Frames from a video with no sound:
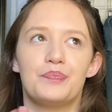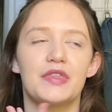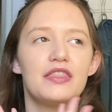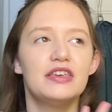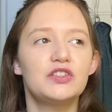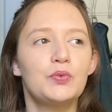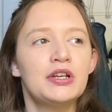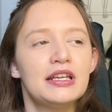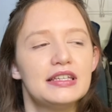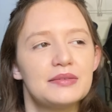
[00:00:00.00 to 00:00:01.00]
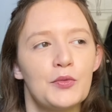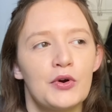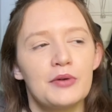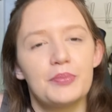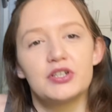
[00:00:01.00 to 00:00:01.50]
is
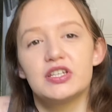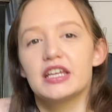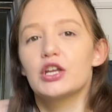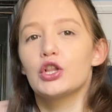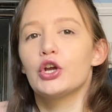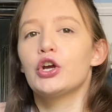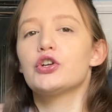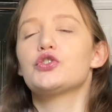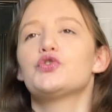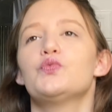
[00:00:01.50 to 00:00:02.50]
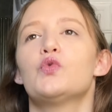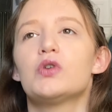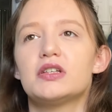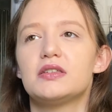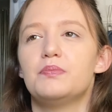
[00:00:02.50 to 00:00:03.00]
more particular
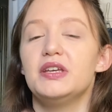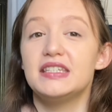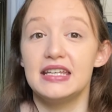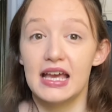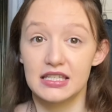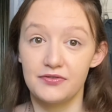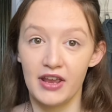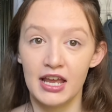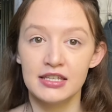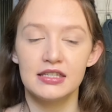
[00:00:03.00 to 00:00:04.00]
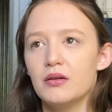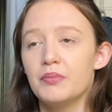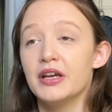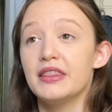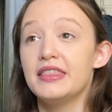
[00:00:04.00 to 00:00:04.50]
towards BTS fans,
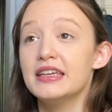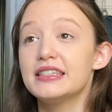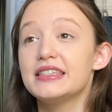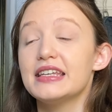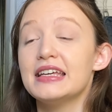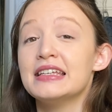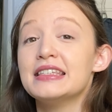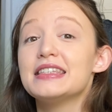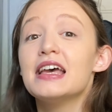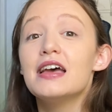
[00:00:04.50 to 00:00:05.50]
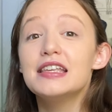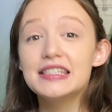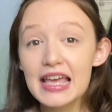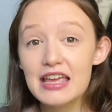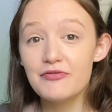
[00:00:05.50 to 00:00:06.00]
but this is
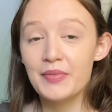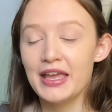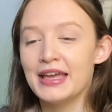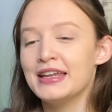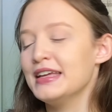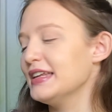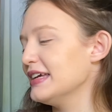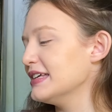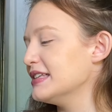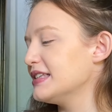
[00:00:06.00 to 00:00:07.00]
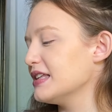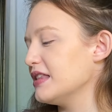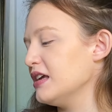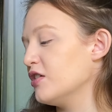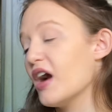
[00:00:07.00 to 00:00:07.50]
Save Me, and it is
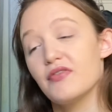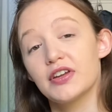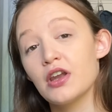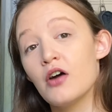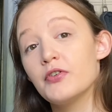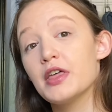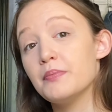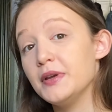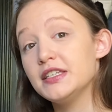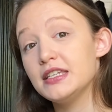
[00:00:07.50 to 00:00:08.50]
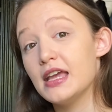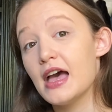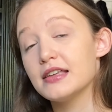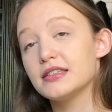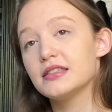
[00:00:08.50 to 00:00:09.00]
the graphic novel that
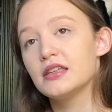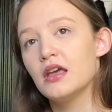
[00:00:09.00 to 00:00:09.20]
BTS